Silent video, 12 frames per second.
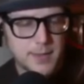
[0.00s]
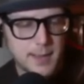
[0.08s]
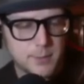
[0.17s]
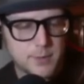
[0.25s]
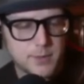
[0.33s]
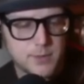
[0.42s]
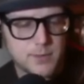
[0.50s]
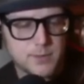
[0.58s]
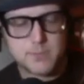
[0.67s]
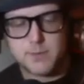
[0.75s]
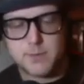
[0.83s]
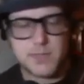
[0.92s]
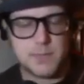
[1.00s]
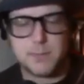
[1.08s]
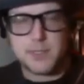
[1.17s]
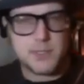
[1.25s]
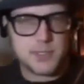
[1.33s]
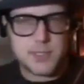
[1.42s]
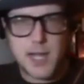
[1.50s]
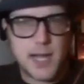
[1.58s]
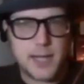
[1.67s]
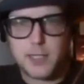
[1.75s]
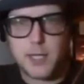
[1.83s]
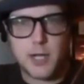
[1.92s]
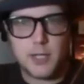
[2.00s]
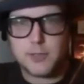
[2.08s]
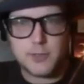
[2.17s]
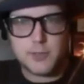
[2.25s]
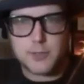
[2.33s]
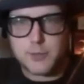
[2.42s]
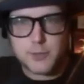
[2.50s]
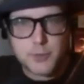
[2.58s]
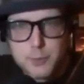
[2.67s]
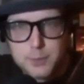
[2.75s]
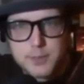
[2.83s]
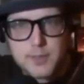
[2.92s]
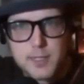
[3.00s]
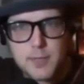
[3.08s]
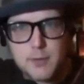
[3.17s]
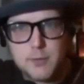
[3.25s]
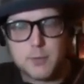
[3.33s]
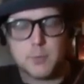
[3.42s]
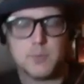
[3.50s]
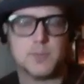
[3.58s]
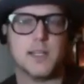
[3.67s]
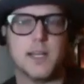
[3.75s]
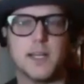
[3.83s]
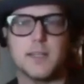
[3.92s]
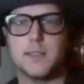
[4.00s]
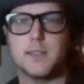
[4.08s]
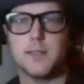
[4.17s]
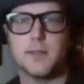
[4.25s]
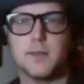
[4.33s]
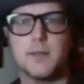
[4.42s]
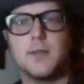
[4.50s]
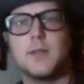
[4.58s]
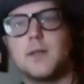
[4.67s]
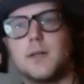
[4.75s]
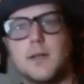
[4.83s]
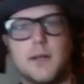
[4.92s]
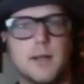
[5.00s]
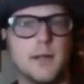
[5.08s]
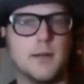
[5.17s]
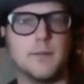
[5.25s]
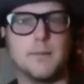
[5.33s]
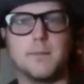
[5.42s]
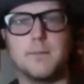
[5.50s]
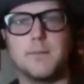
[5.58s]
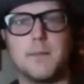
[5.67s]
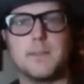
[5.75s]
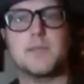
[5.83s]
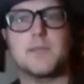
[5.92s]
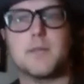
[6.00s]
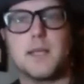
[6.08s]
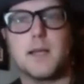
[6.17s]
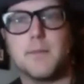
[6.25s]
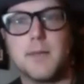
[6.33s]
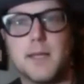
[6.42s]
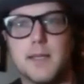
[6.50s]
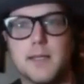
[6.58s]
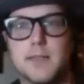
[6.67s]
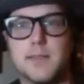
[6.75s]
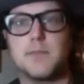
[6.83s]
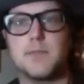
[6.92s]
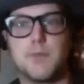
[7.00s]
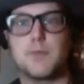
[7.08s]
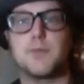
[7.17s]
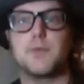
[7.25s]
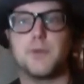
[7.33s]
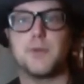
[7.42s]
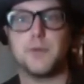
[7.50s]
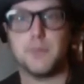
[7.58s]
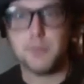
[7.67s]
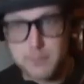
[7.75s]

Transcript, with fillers: was simply just a higher conscious, your supra self, or was that, you know, maybe something coming in through you